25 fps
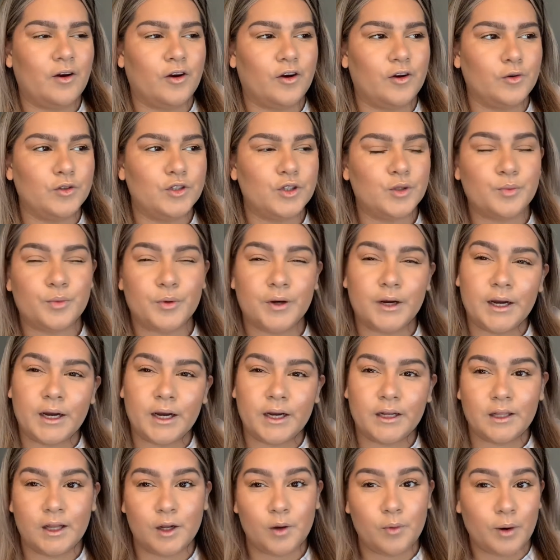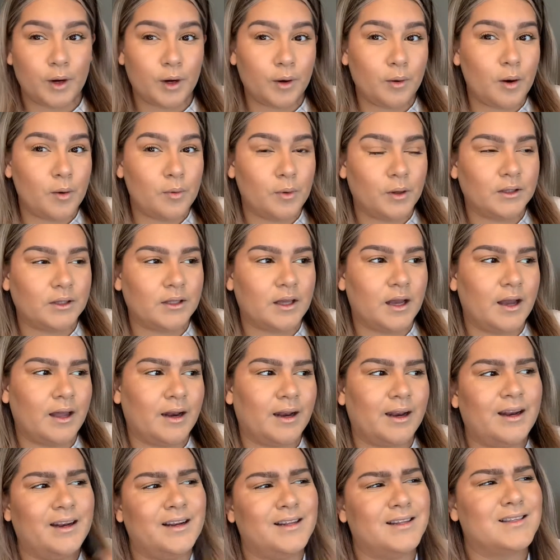Or spring. Like, why do I want that?
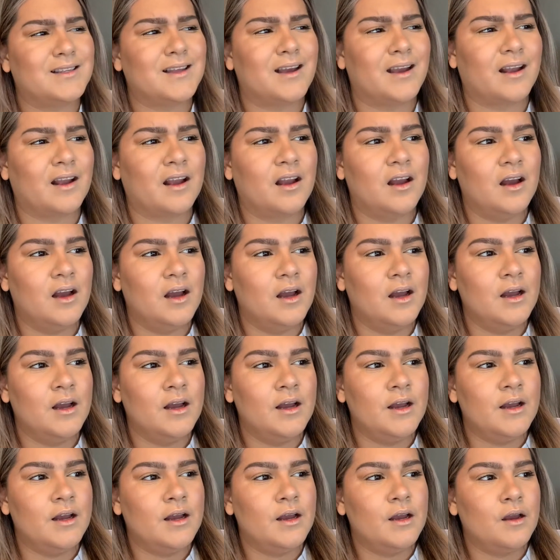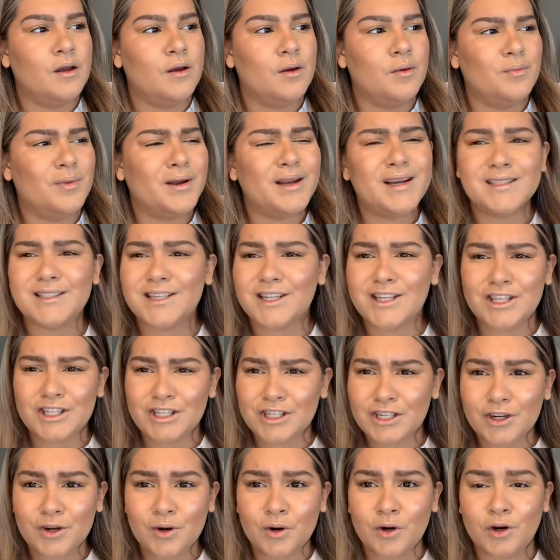And it's like, because it's
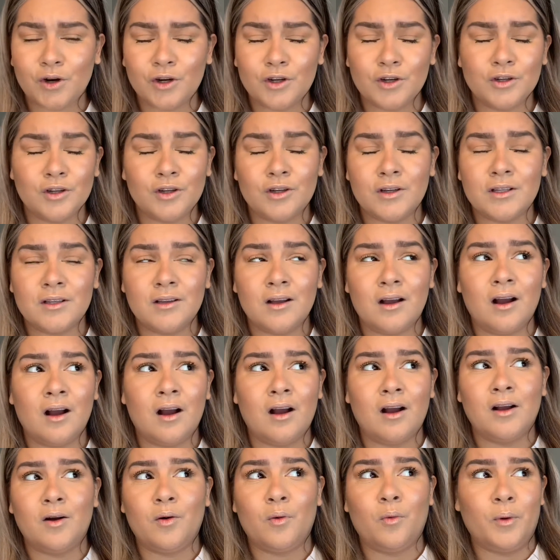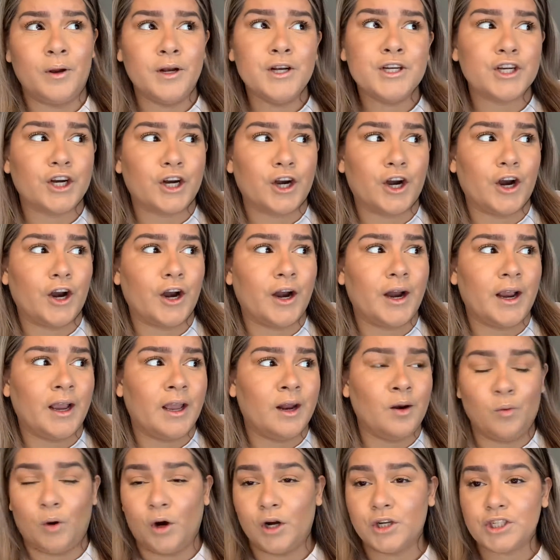still winter
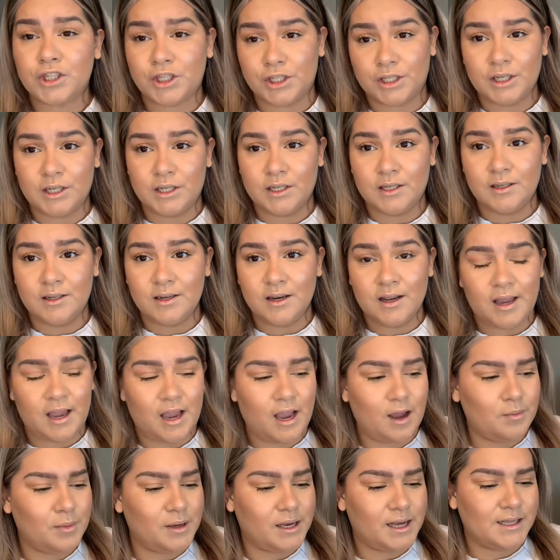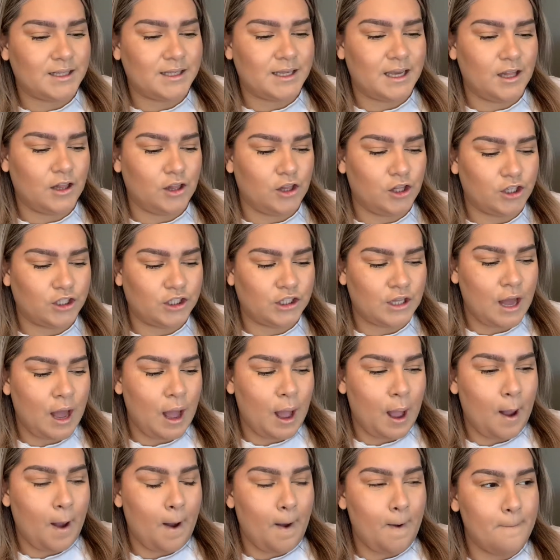in Washington. And because it looks
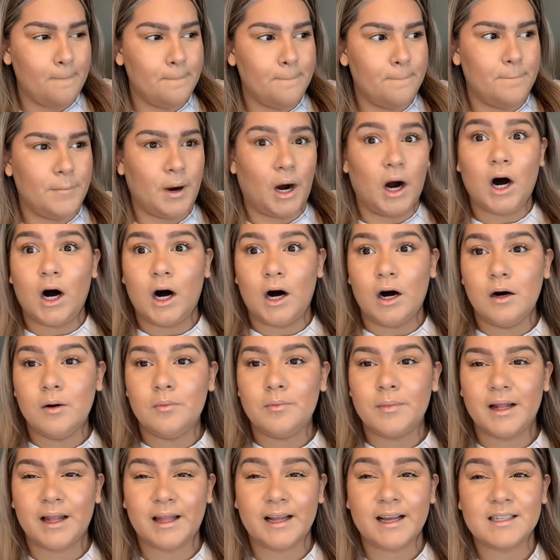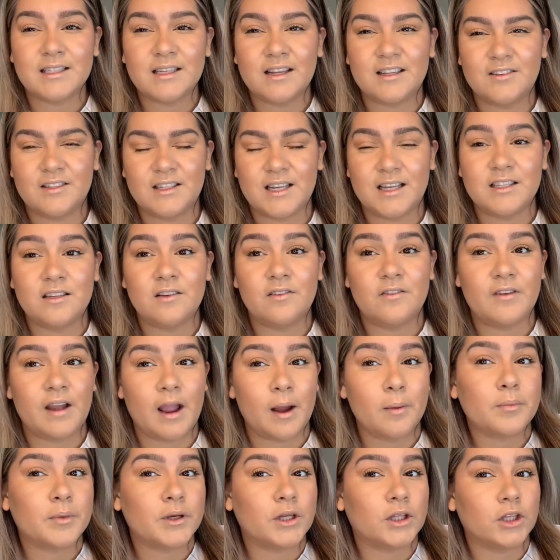bomb. Like, as a
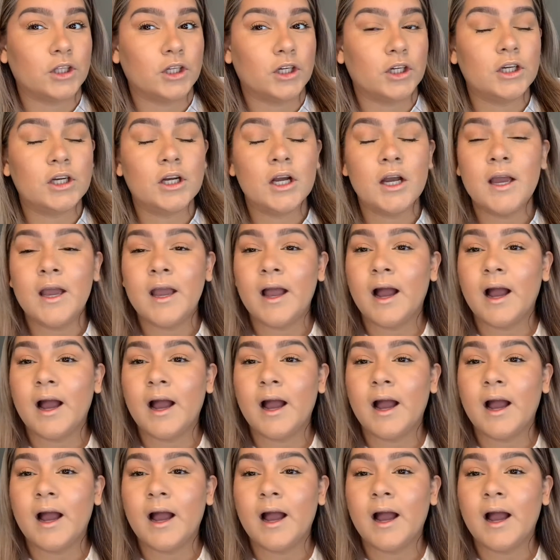vampy look.